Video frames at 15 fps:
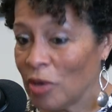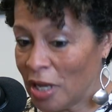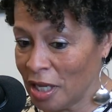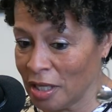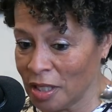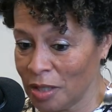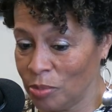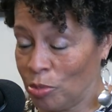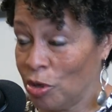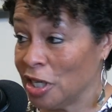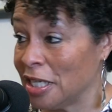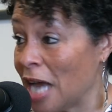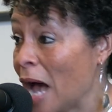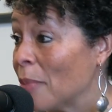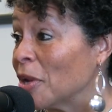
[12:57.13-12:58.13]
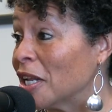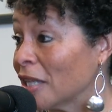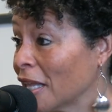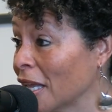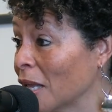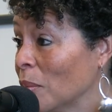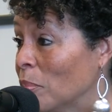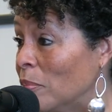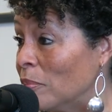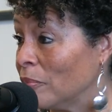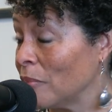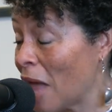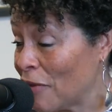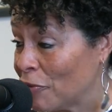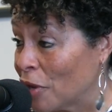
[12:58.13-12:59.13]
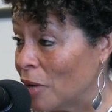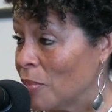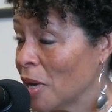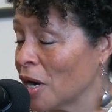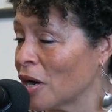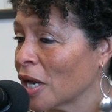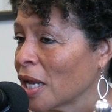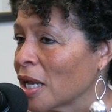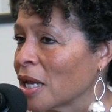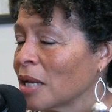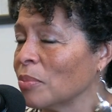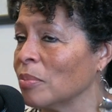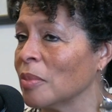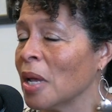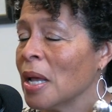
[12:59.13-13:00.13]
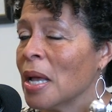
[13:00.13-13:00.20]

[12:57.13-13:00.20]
is predominantly African-American,